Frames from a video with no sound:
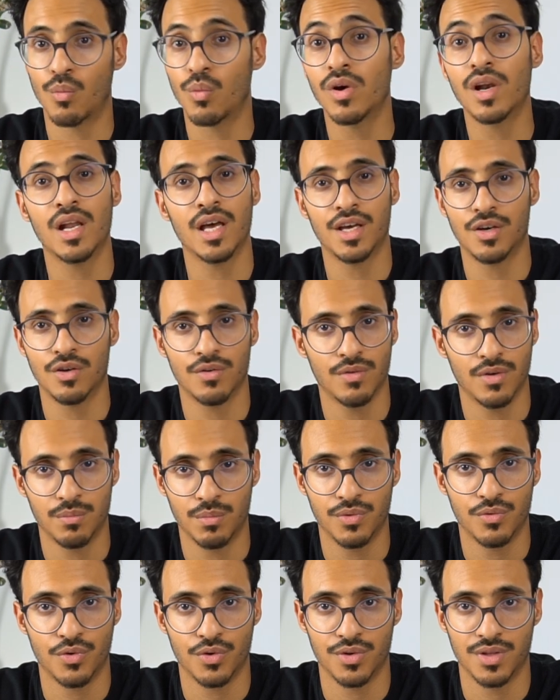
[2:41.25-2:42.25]
well ahead of
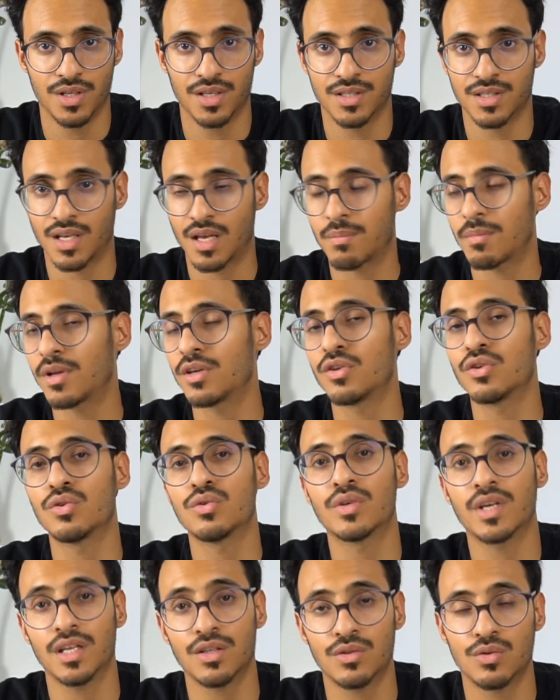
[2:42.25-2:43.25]
before the exam, and you
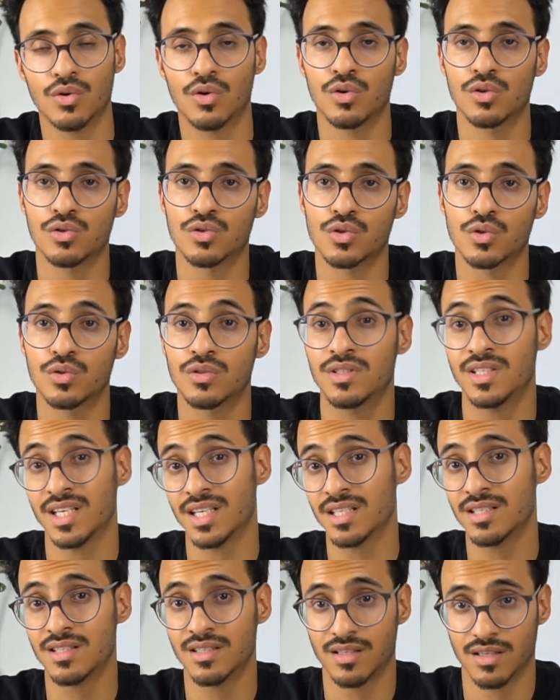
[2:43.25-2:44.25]
get to also
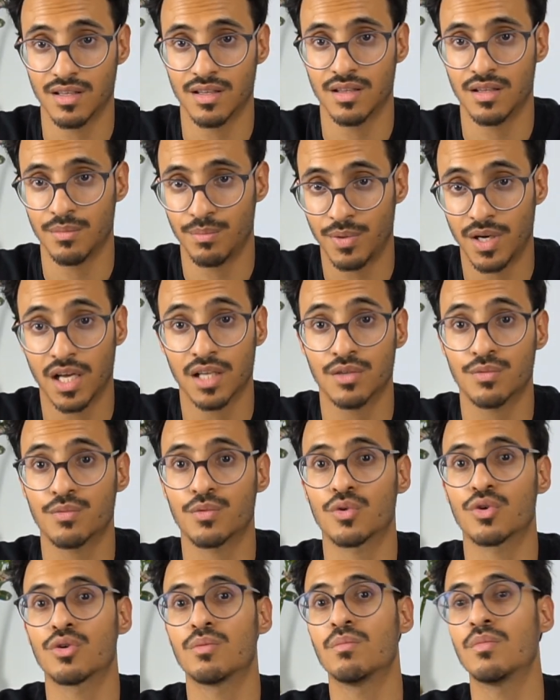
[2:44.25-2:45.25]
test the
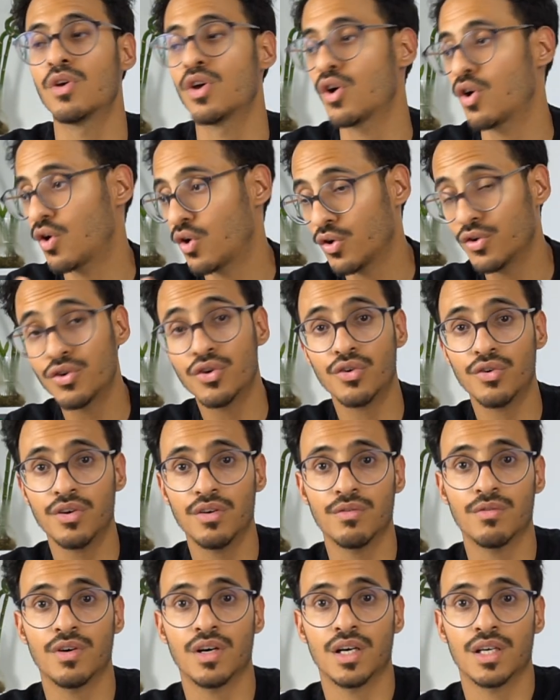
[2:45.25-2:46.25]
platform on your
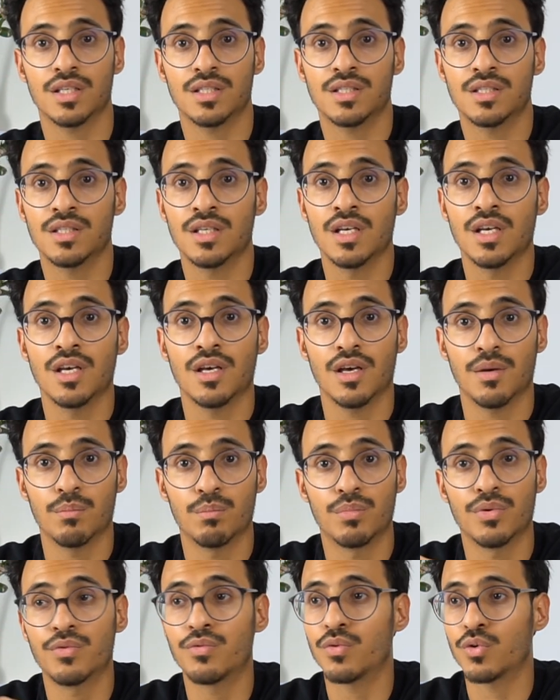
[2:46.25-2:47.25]
device
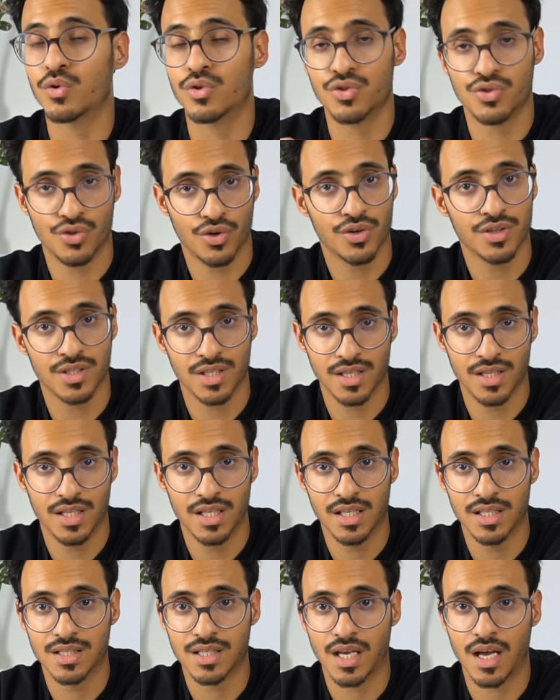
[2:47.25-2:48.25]
before starting the
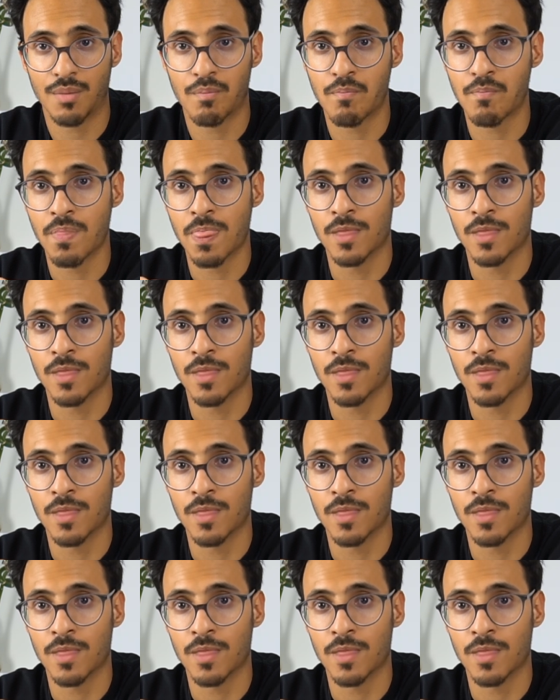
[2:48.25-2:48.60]
exam.